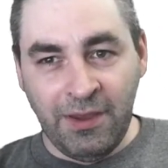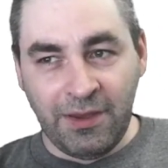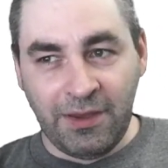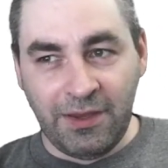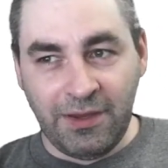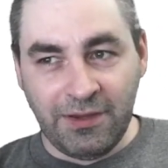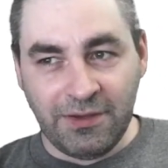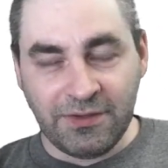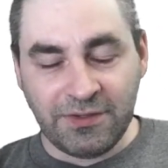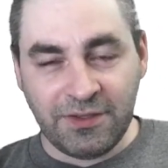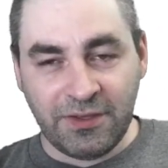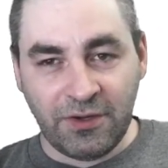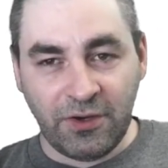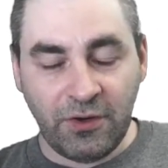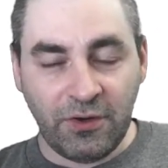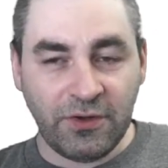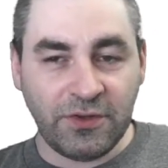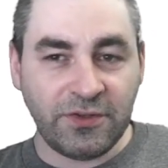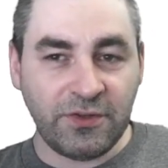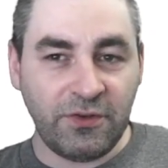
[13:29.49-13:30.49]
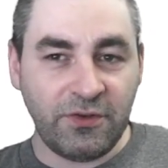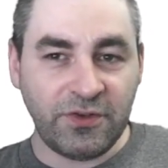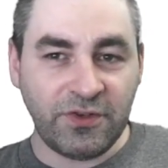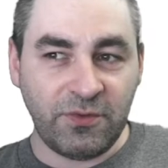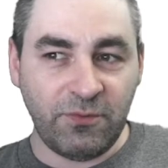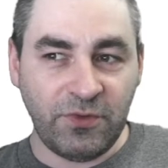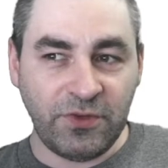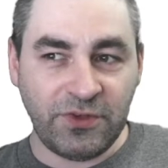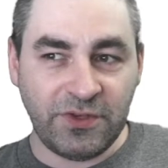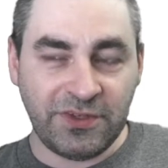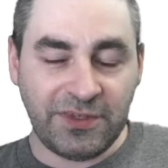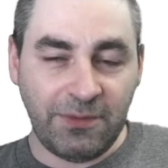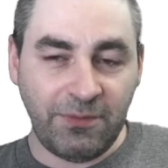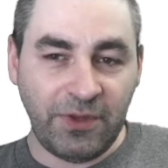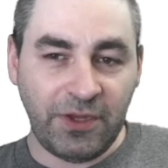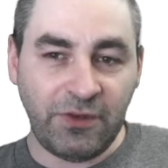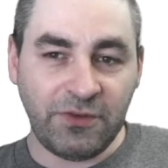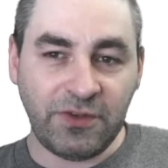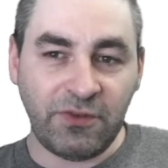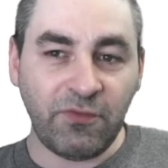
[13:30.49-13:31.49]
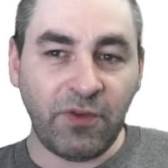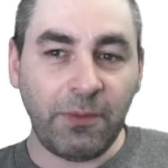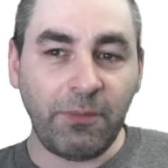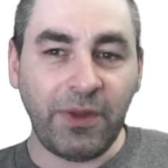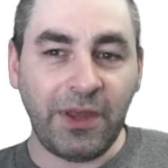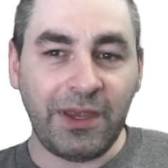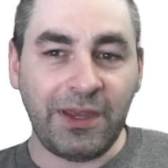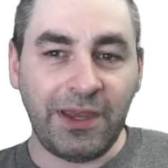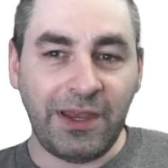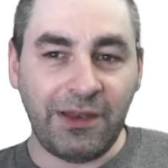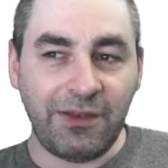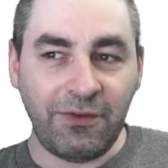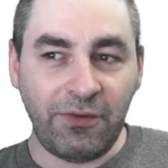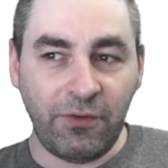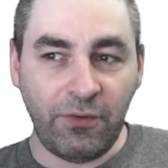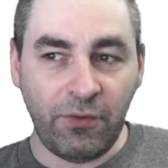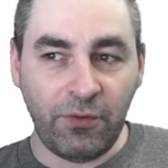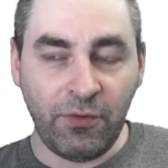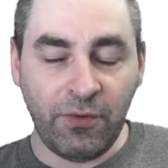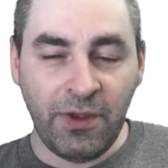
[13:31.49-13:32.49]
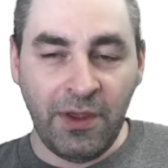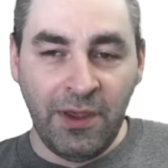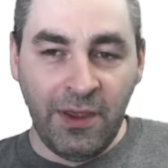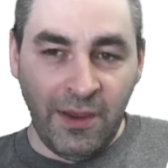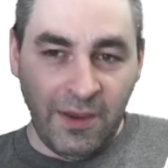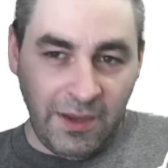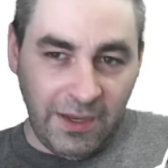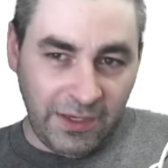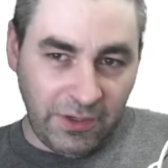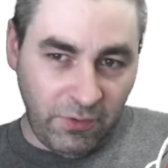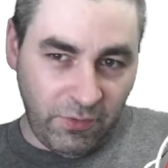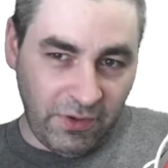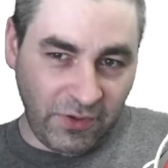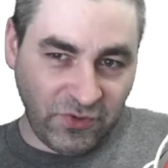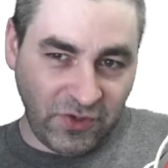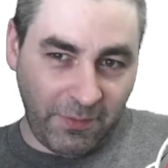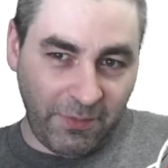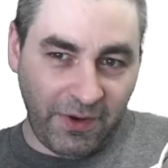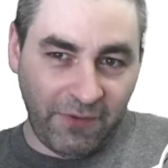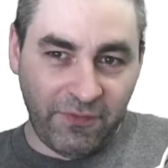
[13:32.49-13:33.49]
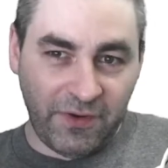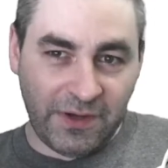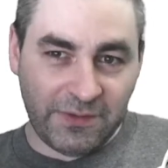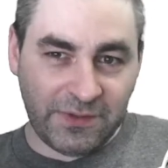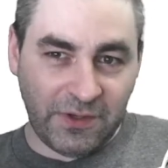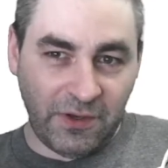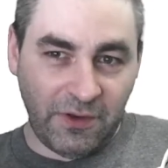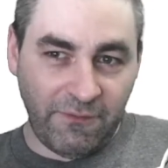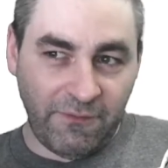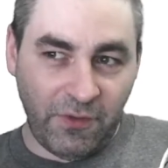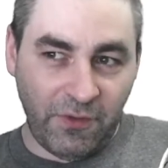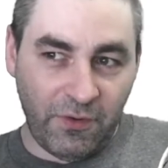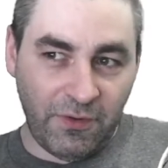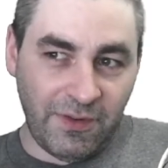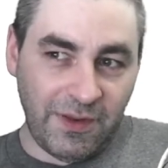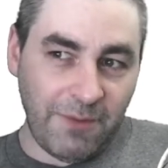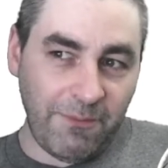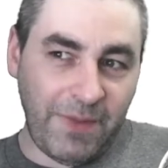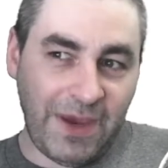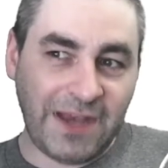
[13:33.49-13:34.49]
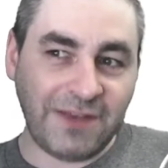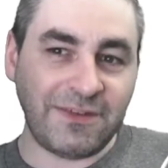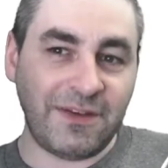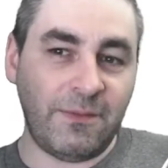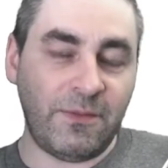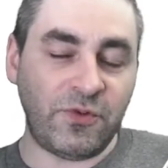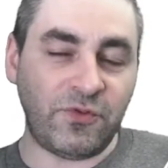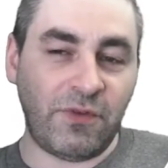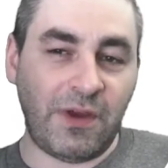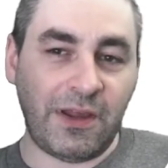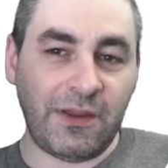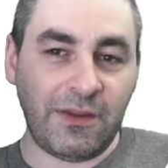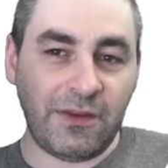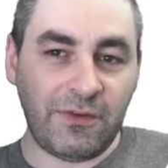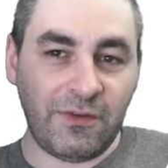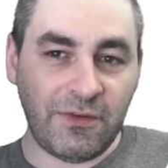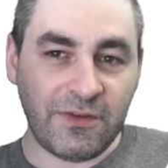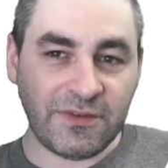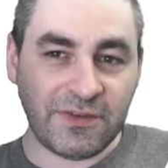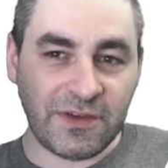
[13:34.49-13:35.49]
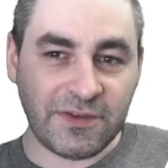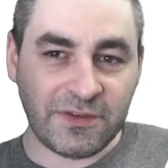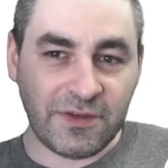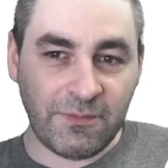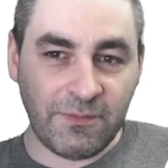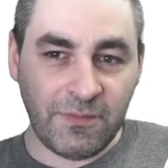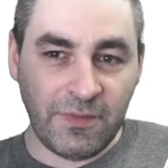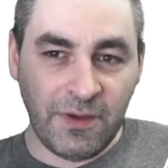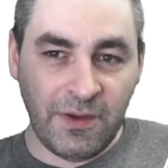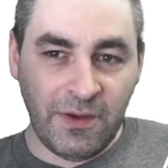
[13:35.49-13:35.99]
is the current solution, which is simply using Replay Kit 2, encoding JPEG frames on the phone and then passing them directly to the system.